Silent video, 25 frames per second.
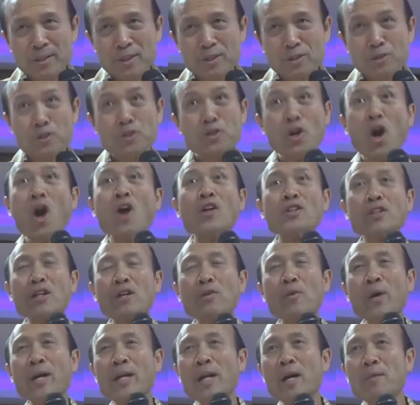
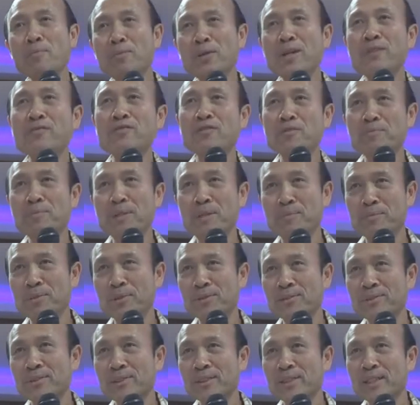Stronger when I pray for people.